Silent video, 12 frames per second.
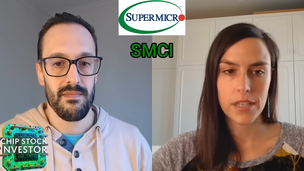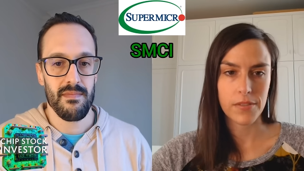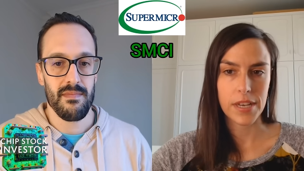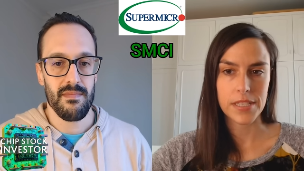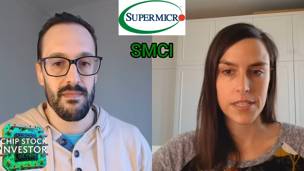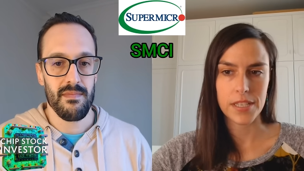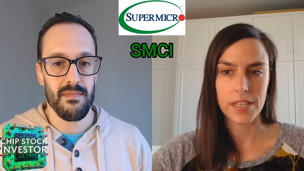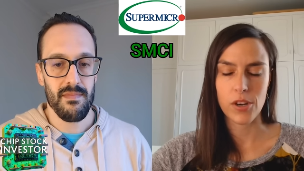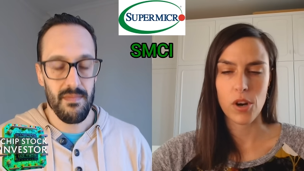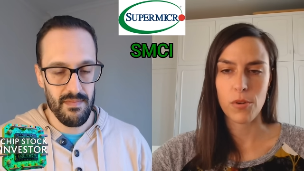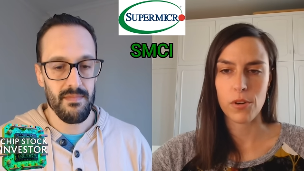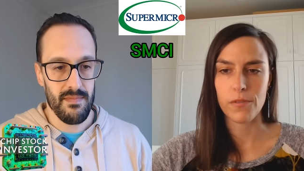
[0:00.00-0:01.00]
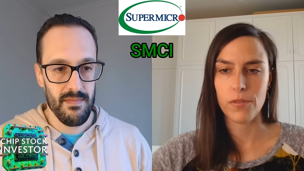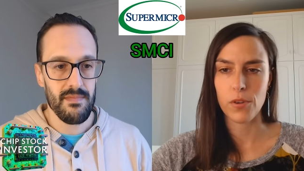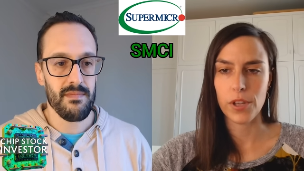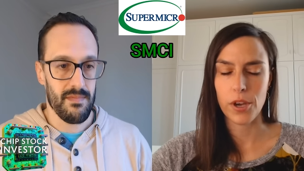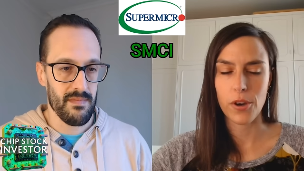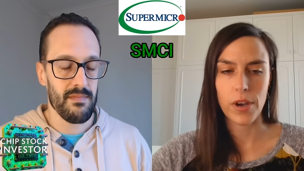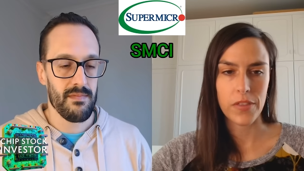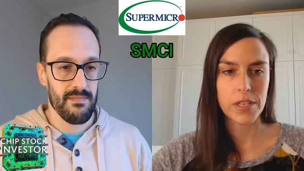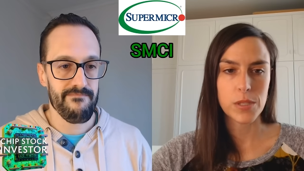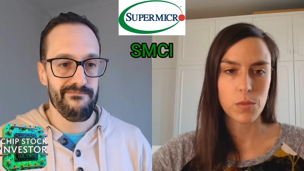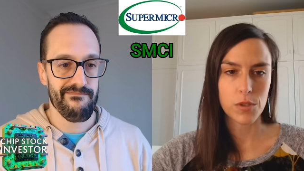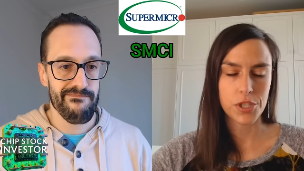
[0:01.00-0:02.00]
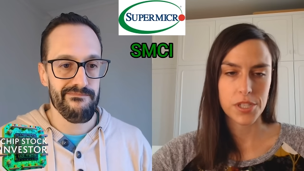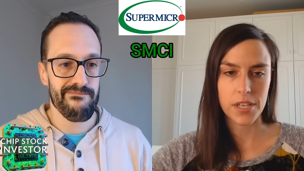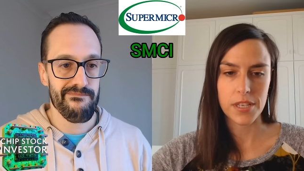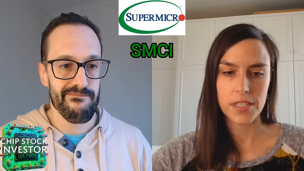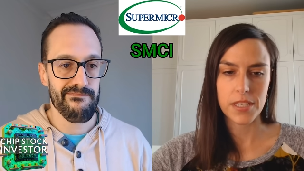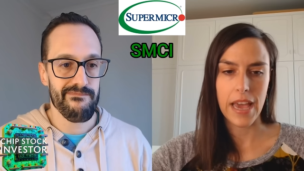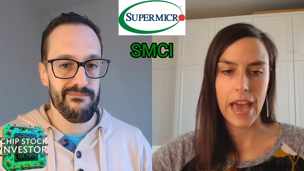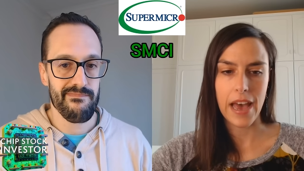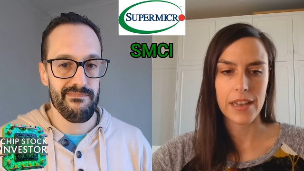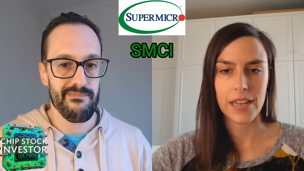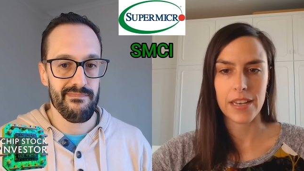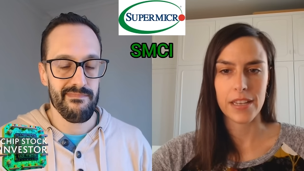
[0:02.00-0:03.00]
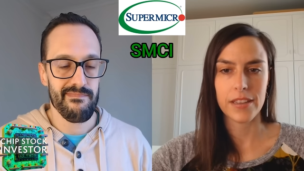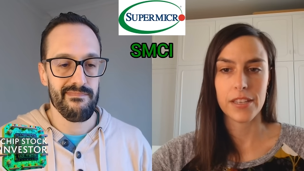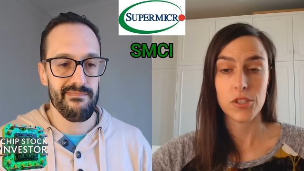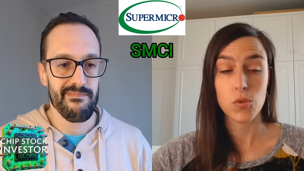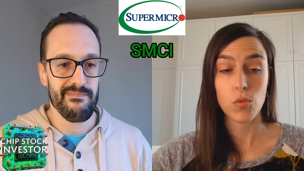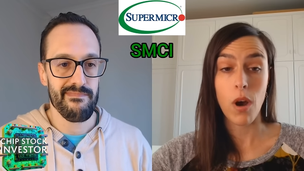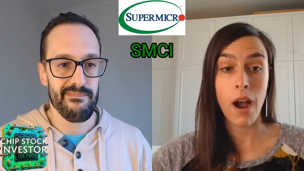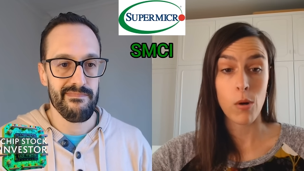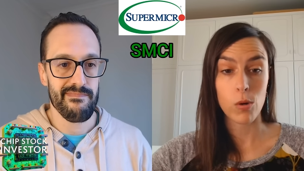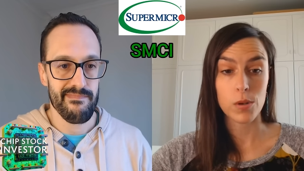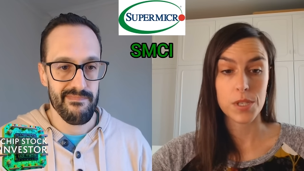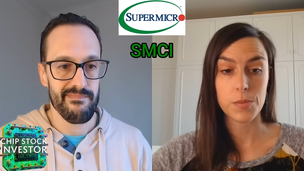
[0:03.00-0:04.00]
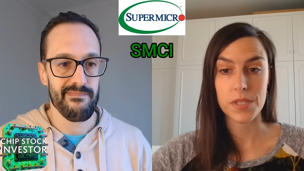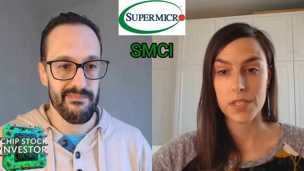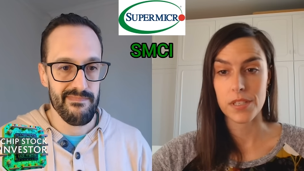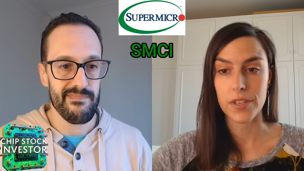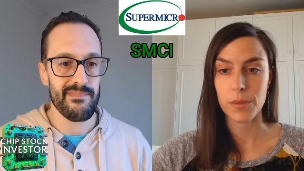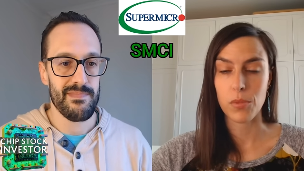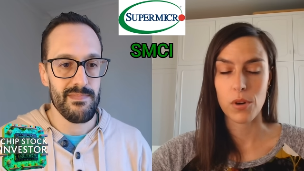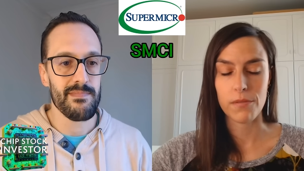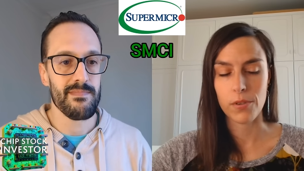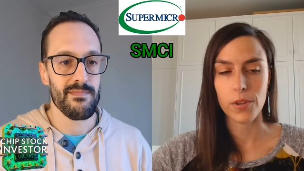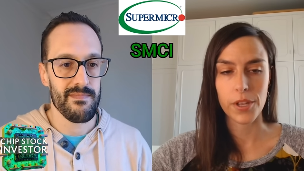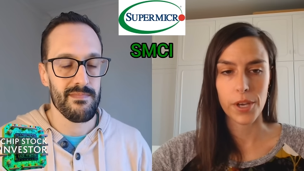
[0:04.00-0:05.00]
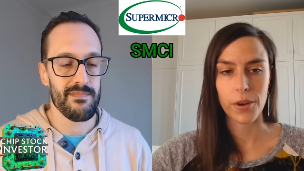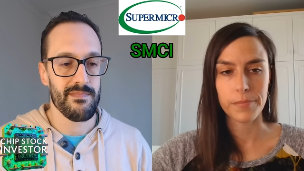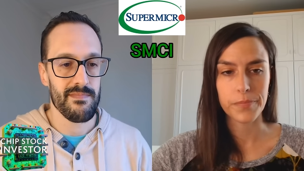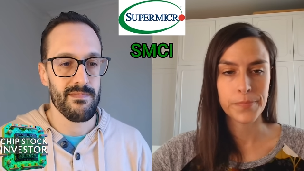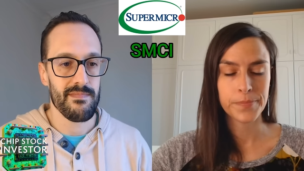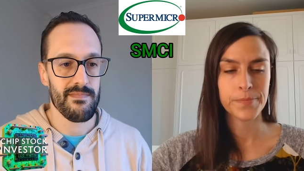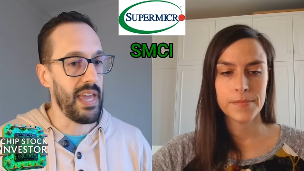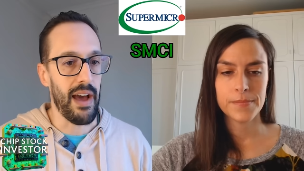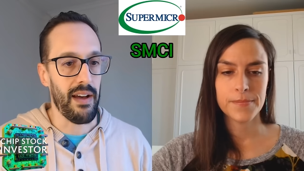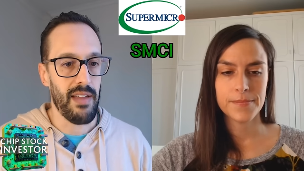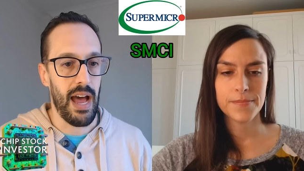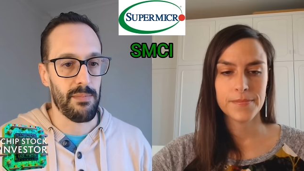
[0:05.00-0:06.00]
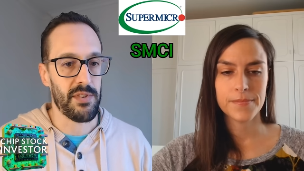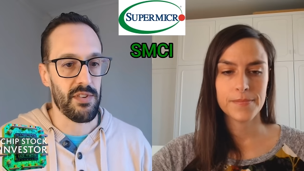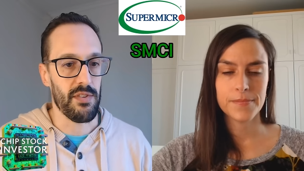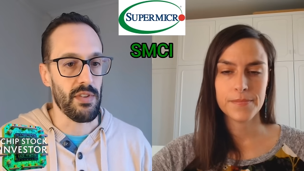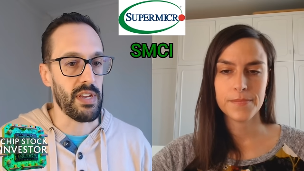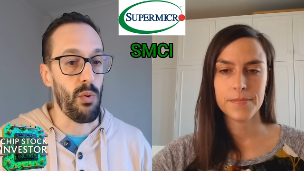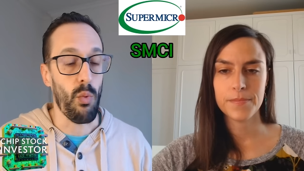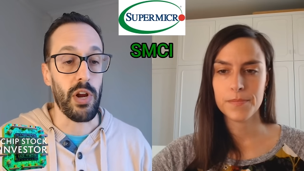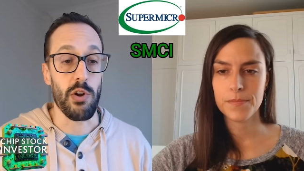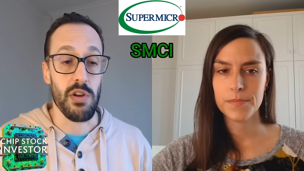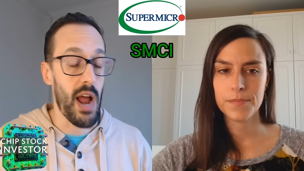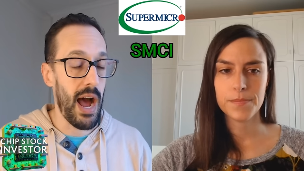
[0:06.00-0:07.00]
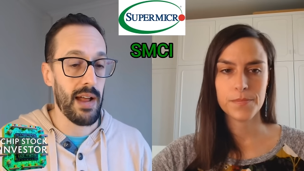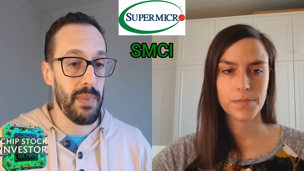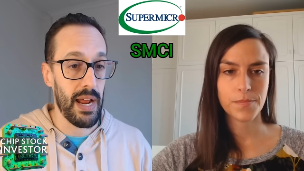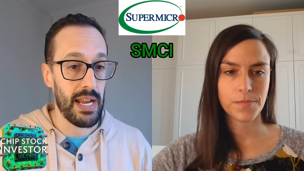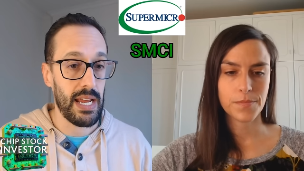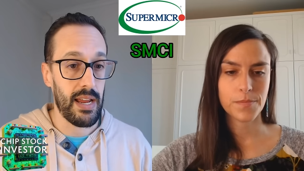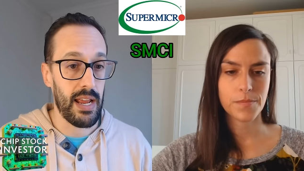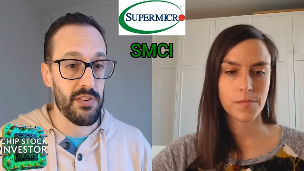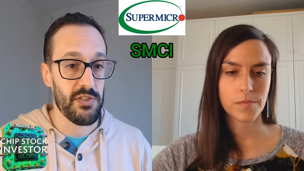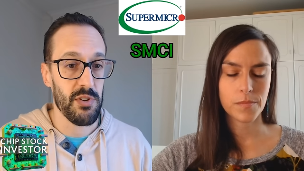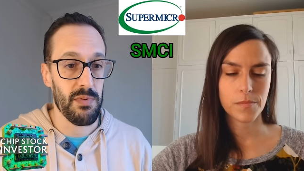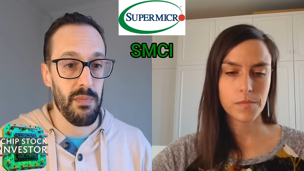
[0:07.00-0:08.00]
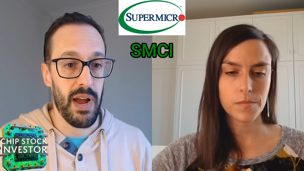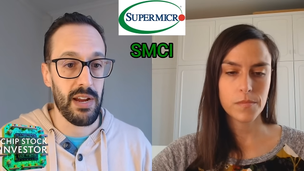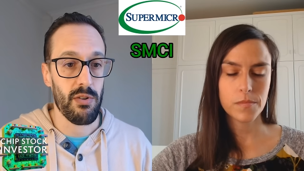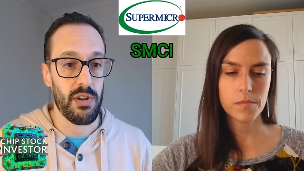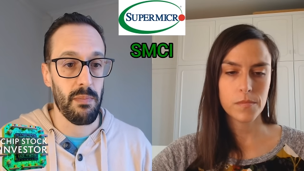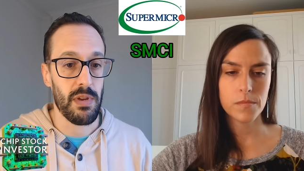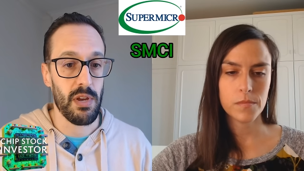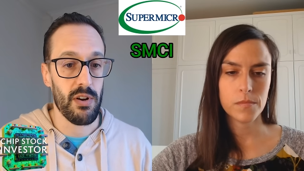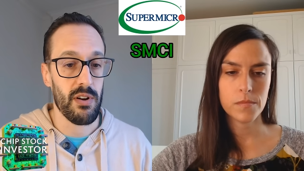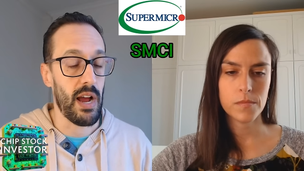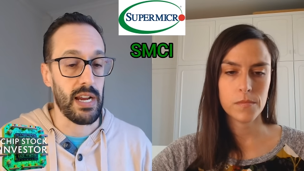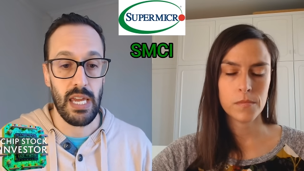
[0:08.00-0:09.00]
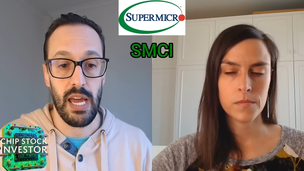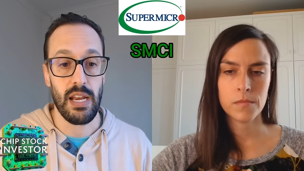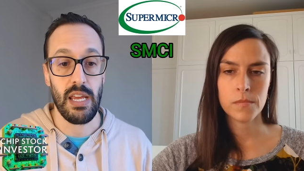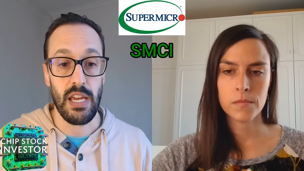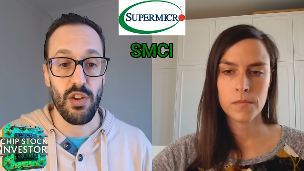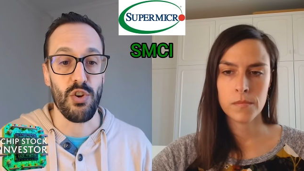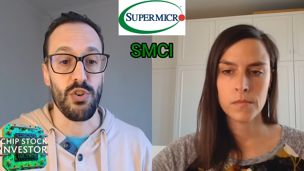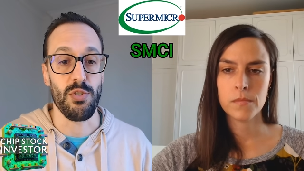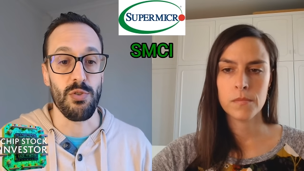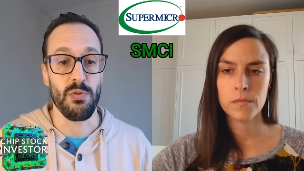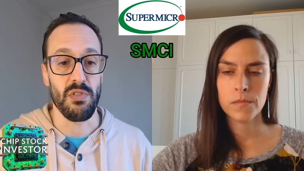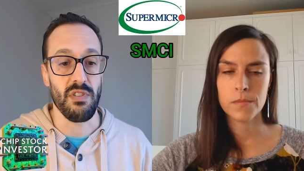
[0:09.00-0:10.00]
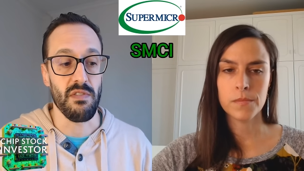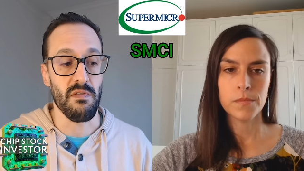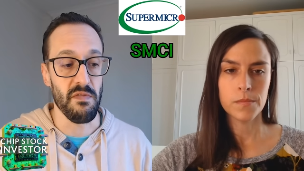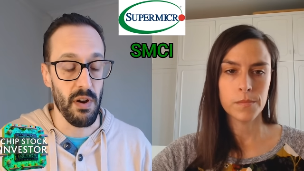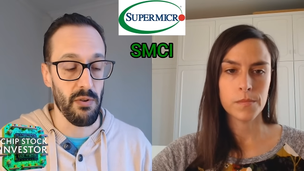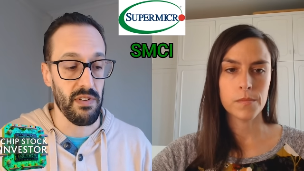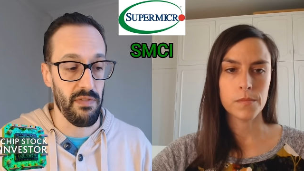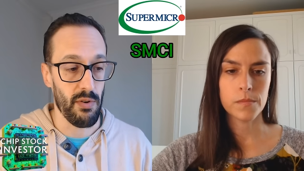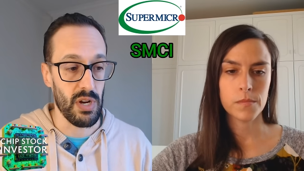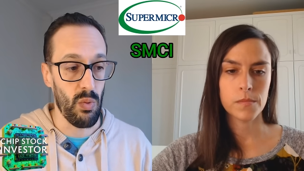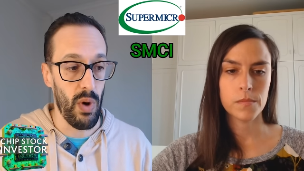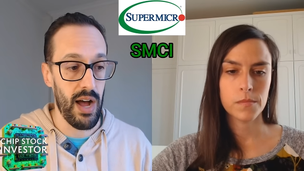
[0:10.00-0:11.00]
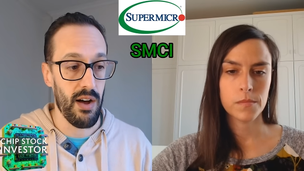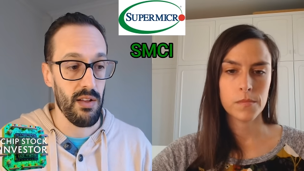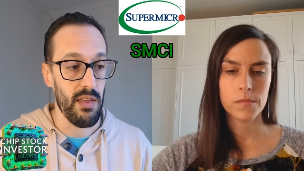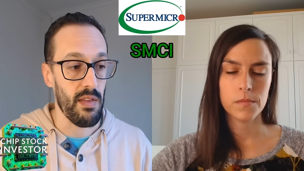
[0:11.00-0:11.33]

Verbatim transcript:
Speaker 1: invested in our portfolio and this one just doesn't add anything to our specific portfolio
Speaker 2: yeah absolutely we are not betting against super microcomputer again it could do very, very well